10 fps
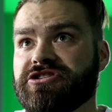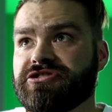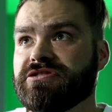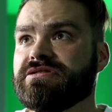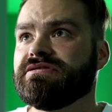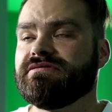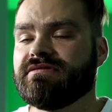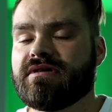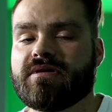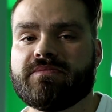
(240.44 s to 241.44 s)
shouldn't
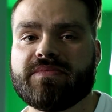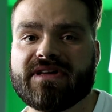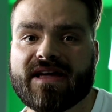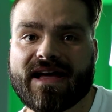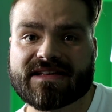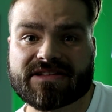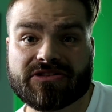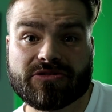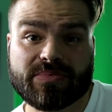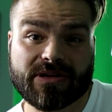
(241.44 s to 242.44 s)
be
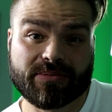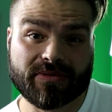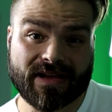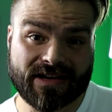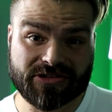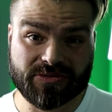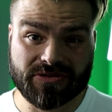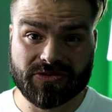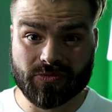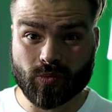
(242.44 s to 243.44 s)
asking you people to actually
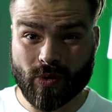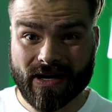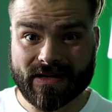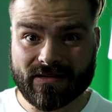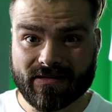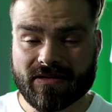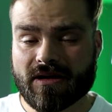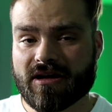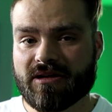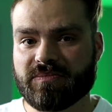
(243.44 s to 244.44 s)
do right
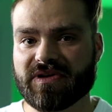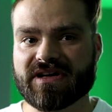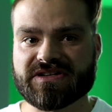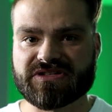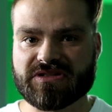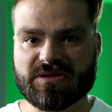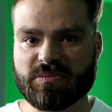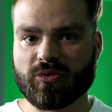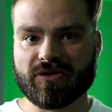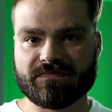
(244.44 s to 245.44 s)
because the
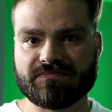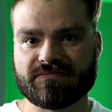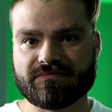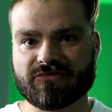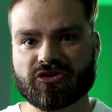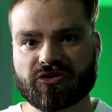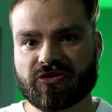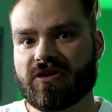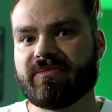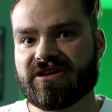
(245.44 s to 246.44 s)
more
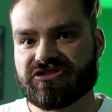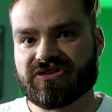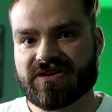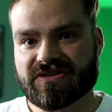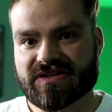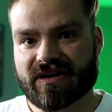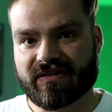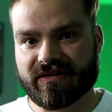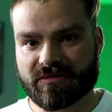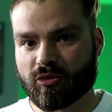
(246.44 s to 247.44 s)
crummy engineers out
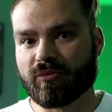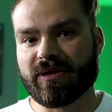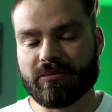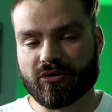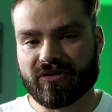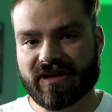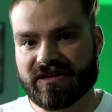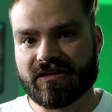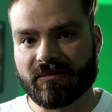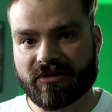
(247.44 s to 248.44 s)
there, the more people are going to
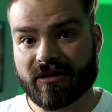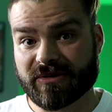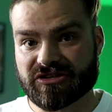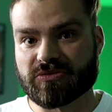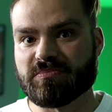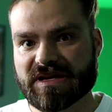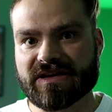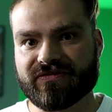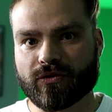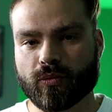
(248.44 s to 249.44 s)
end up coming to
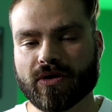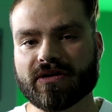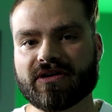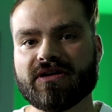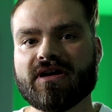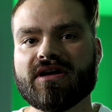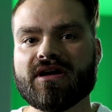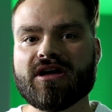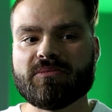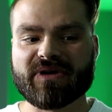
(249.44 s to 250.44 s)
me for work.
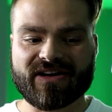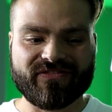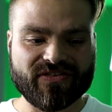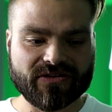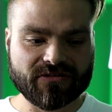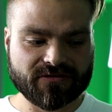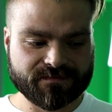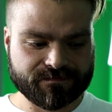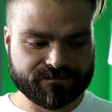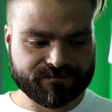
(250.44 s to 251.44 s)
But I
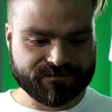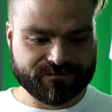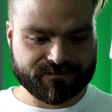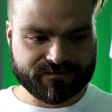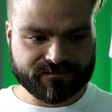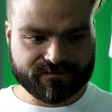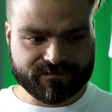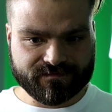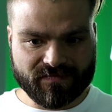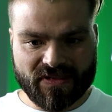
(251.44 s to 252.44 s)
feel
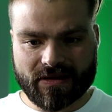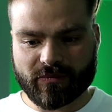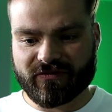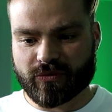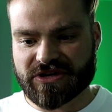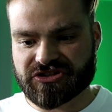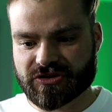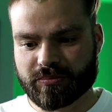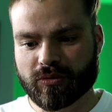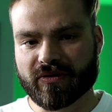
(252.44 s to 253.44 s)
that we've reached
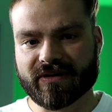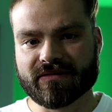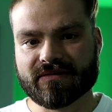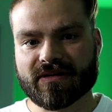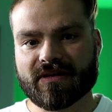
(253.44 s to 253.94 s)
a point